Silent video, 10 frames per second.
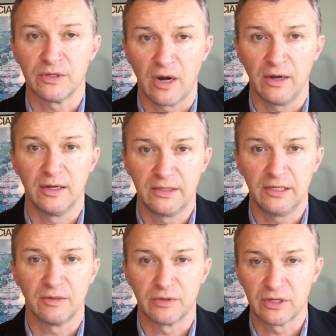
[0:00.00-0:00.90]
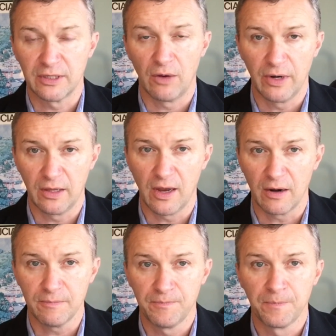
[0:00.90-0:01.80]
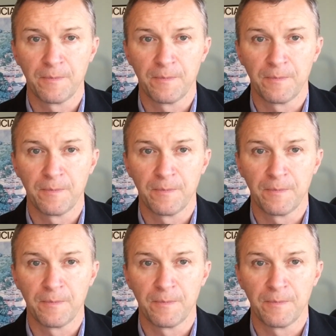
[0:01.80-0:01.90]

starting to see some slowing there.